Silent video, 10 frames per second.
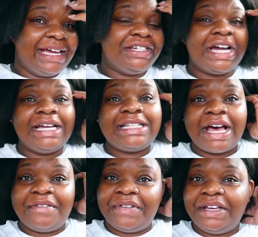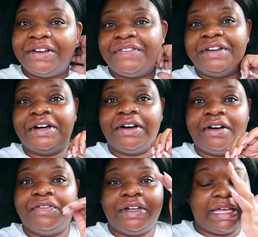I tried to have a video for
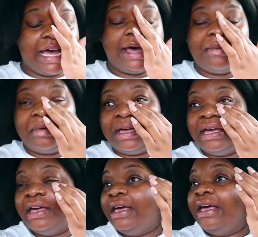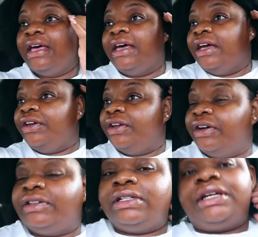y'all for that, but you know, the